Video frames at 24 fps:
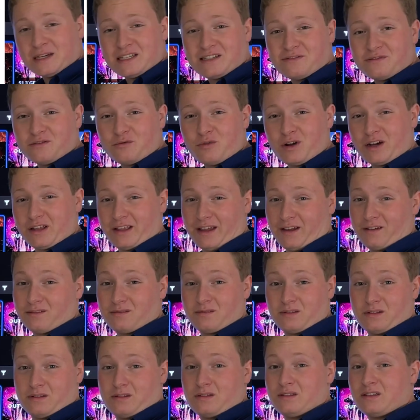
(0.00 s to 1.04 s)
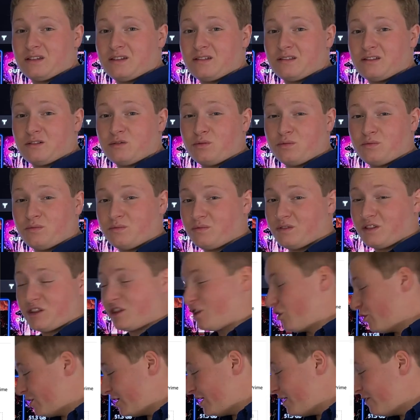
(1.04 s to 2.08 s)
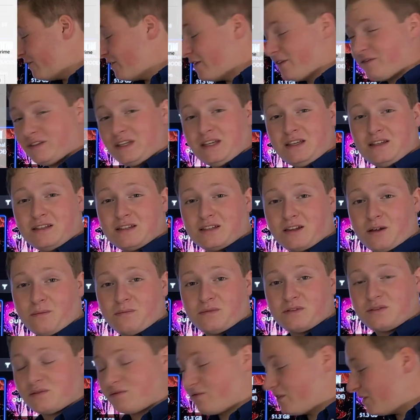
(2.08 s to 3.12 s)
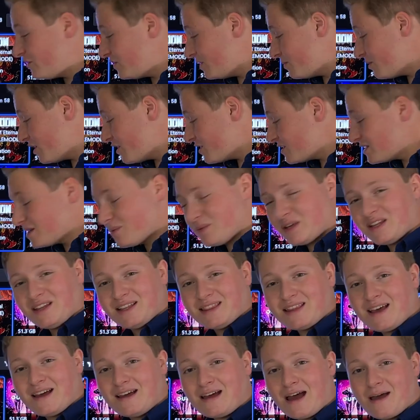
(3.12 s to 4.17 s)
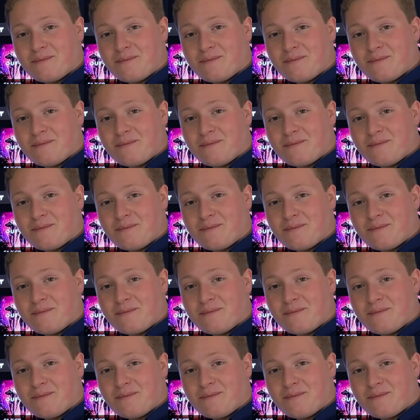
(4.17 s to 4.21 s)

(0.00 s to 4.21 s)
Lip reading: for what, like 30, 50 bucks, something like that.